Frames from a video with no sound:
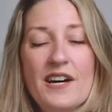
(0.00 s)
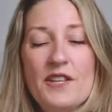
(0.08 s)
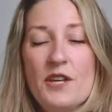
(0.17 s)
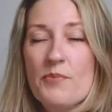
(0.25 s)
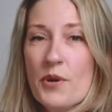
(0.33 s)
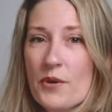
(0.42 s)

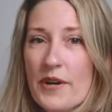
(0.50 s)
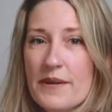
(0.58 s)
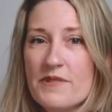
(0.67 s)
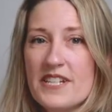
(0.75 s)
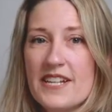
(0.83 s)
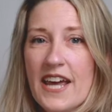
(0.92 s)
The
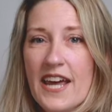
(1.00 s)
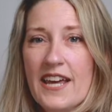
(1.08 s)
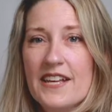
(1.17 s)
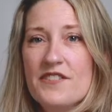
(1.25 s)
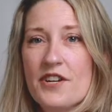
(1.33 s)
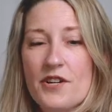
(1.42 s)
program today
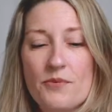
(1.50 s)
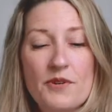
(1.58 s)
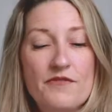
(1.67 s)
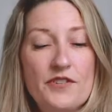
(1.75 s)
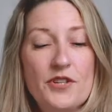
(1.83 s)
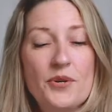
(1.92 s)
is going to
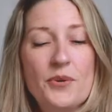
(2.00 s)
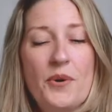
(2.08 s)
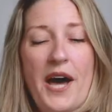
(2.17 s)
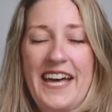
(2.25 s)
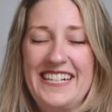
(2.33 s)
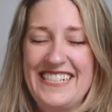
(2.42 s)
review
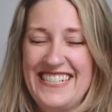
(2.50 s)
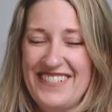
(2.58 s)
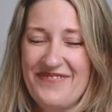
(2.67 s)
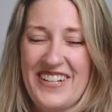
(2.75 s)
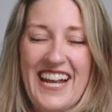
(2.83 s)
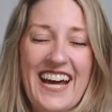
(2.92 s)

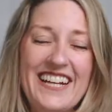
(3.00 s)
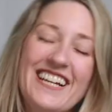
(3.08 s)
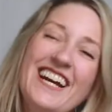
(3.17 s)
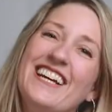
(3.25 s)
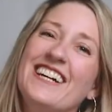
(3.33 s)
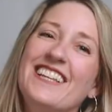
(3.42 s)
benign
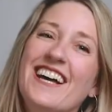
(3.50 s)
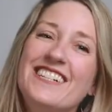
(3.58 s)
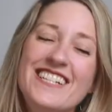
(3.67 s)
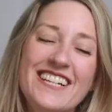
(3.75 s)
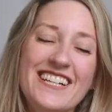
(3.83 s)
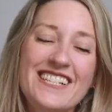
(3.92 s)

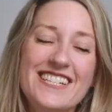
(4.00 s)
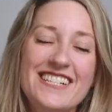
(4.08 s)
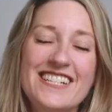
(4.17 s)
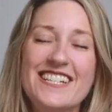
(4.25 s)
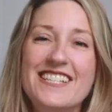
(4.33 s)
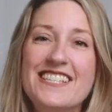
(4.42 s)
gynecologic
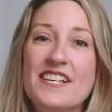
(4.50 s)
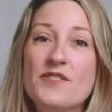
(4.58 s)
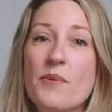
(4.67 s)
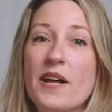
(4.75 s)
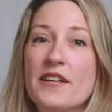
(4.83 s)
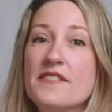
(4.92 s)
conditions
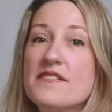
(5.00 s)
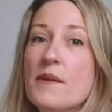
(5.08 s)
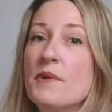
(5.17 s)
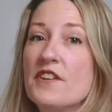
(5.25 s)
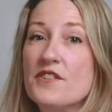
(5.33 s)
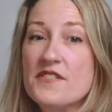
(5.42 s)
as well as some of their